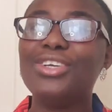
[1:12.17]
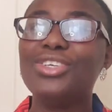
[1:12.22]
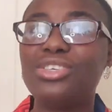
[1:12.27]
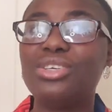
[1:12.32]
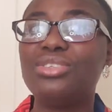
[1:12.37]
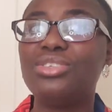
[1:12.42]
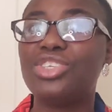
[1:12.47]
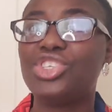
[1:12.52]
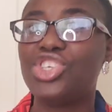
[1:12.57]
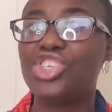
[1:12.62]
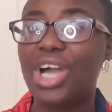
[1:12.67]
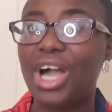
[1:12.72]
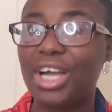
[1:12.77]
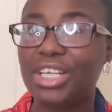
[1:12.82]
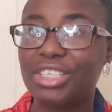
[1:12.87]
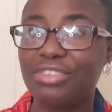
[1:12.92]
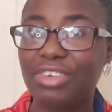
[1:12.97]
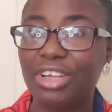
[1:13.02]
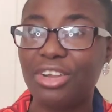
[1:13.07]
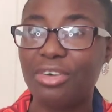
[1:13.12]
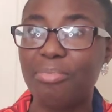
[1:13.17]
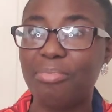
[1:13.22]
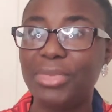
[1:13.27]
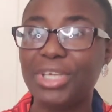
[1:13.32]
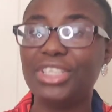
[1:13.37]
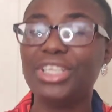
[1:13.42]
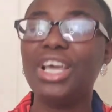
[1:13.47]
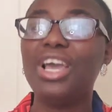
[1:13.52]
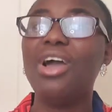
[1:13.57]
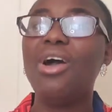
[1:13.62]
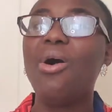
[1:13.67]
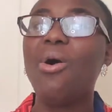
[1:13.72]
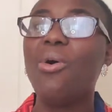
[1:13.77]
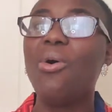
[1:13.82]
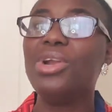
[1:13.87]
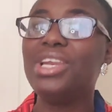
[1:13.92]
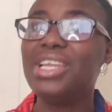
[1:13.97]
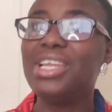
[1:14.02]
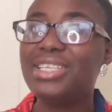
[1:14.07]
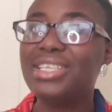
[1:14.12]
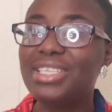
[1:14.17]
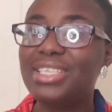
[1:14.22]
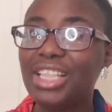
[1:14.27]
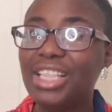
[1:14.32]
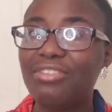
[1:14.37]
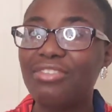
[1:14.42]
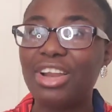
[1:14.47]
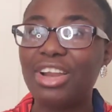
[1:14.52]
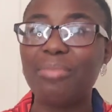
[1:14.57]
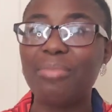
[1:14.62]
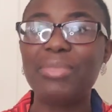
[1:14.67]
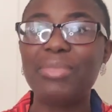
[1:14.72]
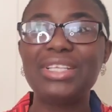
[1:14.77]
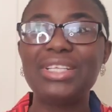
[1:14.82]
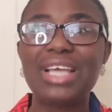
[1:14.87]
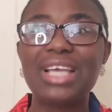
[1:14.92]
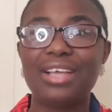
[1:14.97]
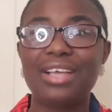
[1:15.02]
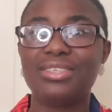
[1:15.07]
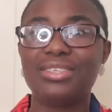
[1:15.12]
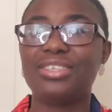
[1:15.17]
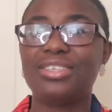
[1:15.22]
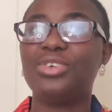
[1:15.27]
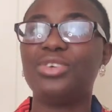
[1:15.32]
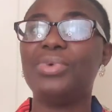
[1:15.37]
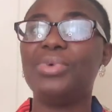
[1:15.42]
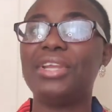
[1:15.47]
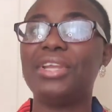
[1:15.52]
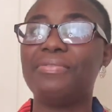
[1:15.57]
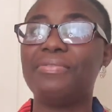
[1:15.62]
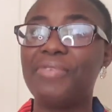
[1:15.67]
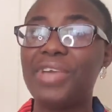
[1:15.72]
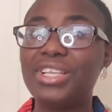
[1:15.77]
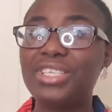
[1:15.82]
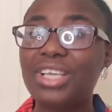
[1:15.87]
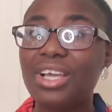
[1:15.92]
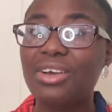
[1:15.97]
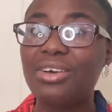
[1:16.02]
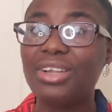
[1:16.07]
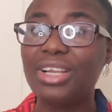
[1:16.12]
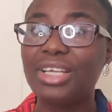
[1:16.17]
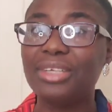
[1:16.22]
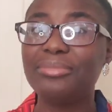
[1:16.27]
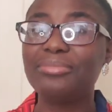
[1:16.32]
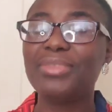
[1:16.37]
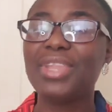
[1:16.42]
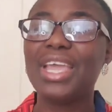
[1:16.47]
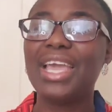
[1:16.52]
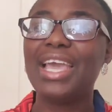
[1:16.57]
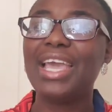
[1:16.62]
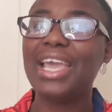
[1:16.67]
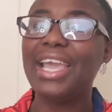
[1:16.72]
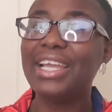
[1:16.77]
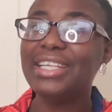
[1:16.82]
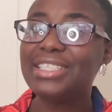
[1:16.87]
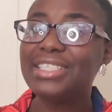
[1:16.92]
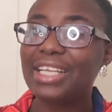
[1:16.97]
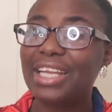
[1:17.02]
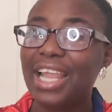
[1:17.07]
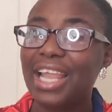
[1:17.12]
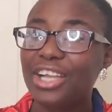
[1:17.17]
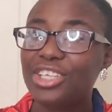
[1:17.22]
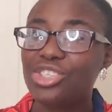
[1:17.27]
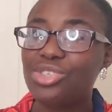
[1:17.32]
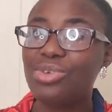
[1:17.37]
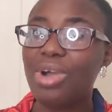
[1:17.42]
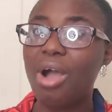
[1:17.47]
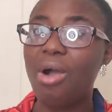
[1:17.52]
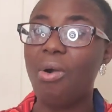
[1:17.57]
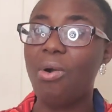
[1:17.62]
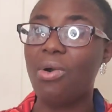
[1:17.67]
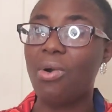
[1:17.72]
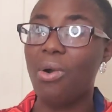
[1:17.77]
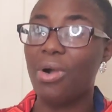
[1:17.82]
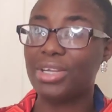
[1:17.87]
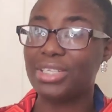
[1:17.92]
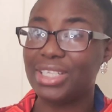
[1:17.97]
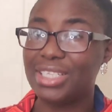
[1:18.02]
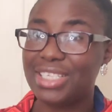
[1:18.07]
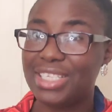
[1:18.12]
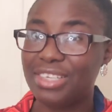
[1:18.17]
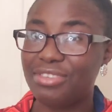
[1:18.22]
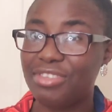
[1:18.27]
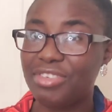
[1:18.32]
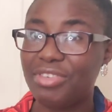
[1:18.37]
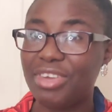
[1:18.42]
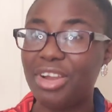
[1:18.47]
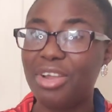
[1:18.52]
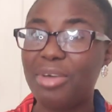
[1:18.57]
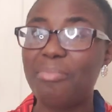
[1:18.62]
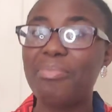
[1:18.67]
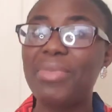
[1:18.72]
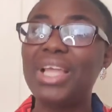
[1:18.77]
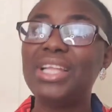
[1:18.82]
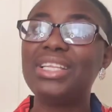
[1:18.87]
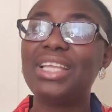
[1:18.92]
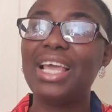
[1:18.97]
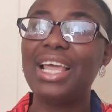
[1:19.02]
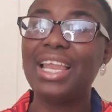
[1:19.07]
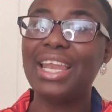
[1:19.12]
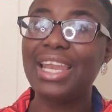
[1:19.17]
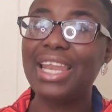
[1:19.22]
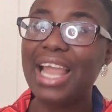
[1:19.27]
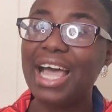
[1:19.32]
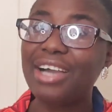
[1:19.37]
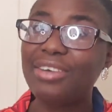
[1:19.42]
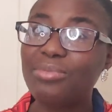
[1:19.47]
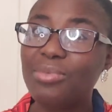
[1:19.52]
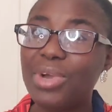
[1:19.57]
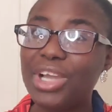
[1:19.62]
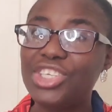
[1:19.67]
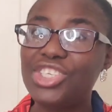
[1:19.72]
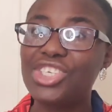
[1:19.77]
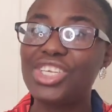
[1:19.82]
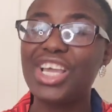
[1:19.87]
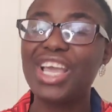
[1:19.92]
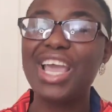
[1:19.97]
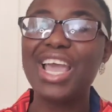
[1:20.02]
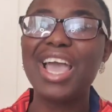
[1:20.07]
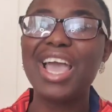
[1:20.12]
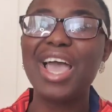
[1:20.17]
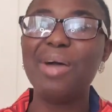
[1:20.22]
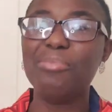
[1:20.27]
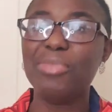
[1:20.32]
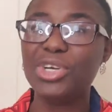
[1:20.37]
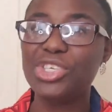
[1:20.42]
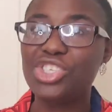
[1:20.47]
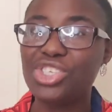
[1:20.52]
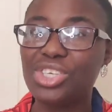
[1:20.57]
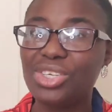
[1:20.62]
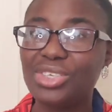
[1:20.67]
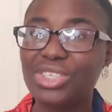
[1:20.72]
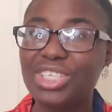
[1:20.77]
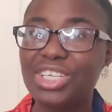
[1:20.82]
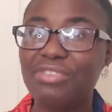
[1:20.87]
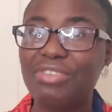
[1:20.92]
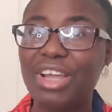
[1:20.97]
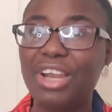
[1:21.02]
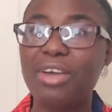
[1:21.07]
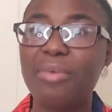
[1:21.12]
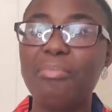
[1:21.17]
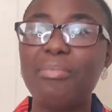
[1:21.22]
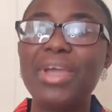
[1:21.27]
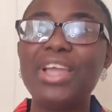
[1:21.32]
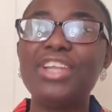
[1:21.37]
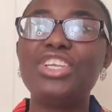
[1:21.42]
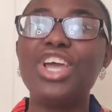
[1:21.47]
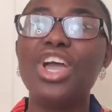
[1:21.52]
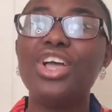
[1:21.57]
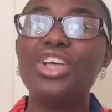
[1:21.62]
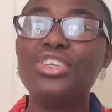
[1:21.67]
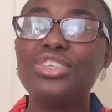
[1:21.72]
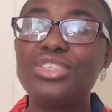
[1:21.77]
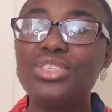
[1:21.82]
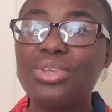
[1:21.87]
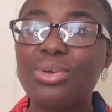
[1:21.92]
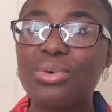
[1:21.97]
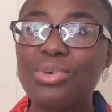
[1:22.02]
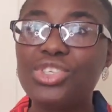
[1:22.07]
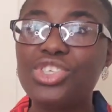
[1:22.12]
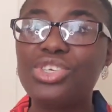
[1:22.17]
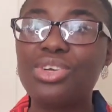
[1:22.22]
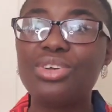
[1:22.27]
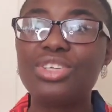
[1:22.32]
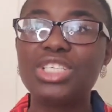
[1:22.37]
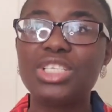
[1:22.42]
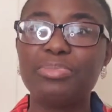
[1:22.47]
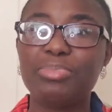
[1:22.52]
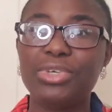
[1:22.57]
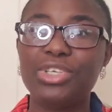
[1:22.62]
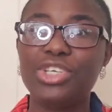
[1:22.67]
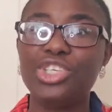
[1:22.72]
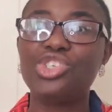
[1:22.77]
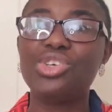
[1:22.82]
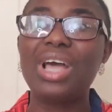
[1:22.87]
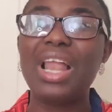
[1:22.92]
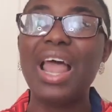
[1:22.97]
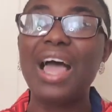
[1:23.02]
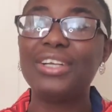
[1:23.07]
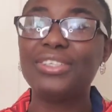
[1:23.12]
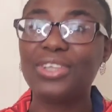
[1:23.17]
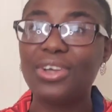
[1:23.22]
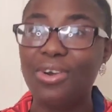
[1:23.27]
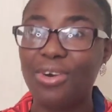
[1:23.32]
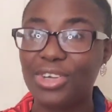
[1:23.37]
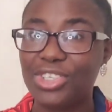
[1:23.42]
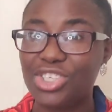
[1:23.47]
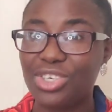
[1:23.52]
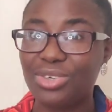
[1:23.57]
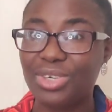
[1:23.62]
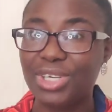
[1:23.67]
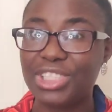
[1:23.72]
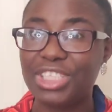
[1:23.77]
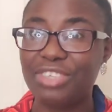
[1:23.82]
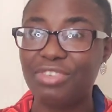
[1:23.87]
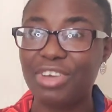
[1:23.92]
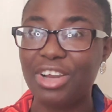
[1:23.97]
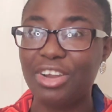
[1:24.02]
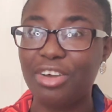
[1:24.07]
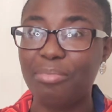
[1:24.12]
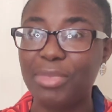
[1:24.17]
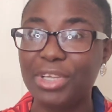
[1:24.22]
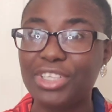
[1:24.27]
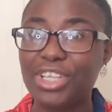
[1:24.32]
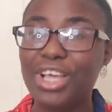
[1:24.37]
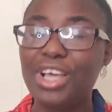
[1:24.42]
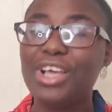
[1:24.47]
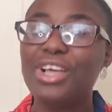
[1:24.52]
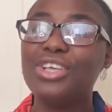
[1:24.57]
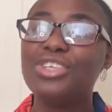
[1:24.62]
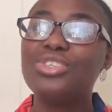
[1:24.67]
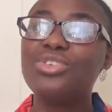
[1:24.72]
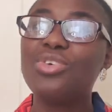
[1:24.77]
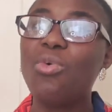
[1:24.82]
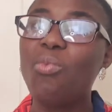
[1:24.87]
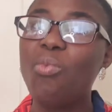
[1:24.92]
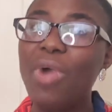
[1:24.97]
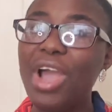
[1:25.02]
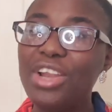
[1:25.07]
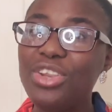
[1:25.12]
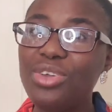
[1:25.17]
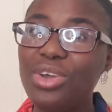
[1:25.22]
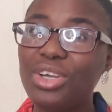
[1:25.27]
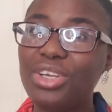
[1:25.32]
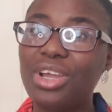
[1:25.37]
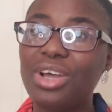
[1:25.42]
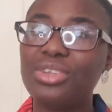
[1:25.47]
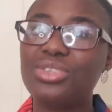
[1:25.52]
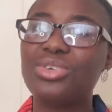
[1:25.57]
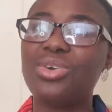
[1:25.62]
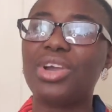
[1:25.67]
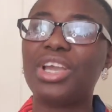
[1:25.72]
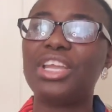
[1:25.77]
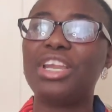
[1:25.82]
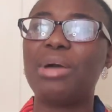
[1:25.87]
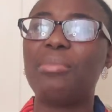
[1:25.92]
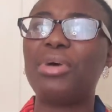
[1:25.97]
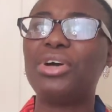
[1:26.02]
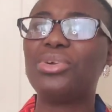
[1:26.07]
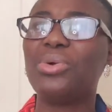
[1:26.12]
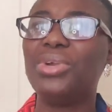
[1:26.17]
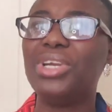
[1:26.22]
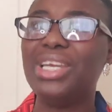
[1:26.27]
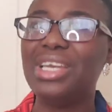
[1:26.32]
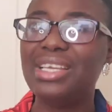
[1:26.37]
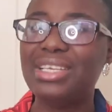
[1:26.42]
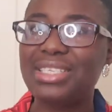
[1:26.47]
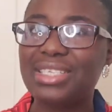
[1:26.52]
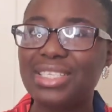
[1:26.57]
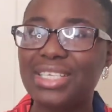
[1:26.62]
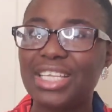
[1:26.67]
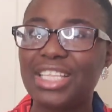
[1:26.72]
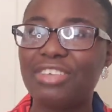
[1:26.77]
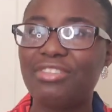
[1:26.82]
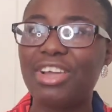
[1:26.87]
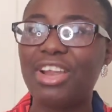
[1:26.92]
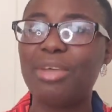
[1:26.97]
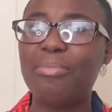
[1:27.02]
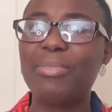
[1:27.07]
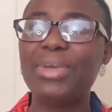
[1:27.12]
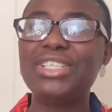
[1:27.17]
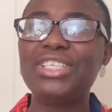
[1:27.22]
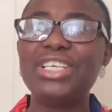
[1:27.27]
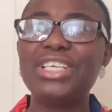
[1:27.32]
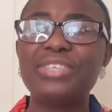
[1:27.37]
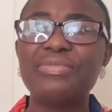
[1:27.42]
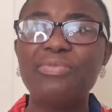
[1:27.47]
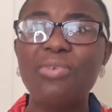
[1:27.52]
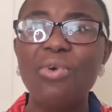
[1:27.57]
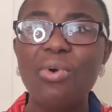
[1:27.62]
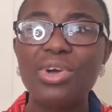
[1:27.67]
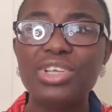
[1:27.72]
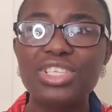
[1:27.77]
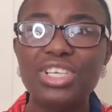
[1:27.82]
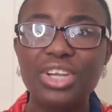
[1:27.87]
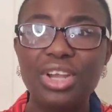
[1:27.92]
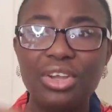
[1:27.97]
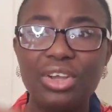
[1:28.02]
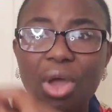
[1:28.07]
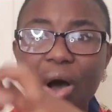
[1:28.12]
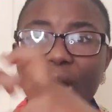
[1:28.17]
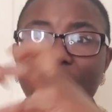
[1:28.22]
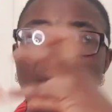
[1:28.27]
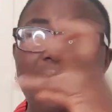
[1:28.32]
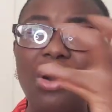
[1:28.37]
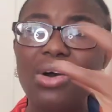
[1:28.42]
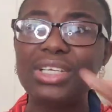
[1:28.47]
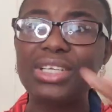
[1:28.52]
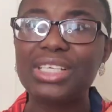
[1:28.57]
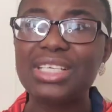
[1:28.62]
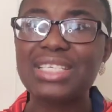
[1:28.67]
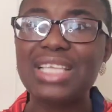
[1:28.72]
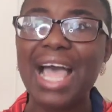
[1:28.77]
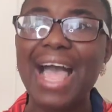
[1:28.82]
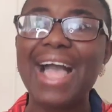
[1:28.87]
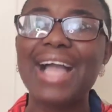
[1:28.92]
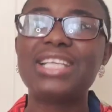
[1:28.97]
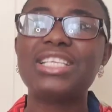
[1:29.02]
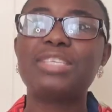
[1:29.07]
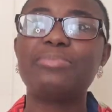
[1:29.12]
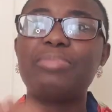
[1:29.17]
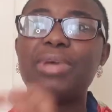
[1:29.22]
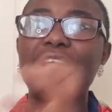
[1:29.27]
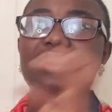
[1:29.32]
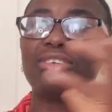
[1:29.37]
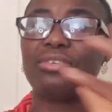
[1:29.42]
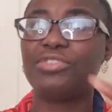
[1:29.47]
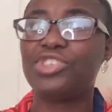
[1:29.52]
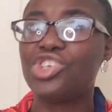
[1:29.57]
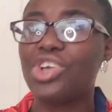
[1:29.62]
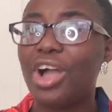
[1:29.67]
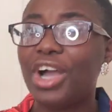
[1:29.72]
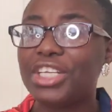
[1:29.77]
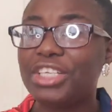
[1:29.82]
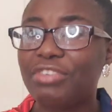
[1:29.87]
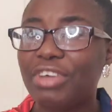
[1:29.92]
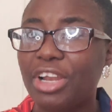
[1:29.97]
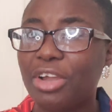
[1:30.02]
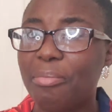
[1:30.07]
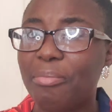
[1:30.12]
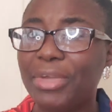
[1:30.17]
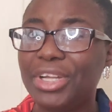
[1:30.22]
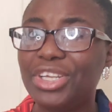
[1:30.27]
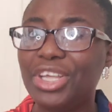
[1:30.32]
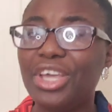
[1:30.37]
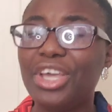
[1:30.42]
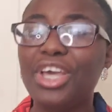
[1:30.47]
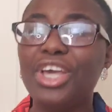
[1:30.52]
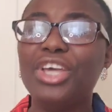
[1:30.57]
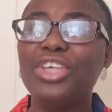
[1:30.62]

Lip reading: So to child development, holistic development has to do with the physical, intellectual or cognitive development, language, emotional development, social, spiritual, and cultural development. So when you're now talking about holistic development, it's focusing on all these aspects of child development.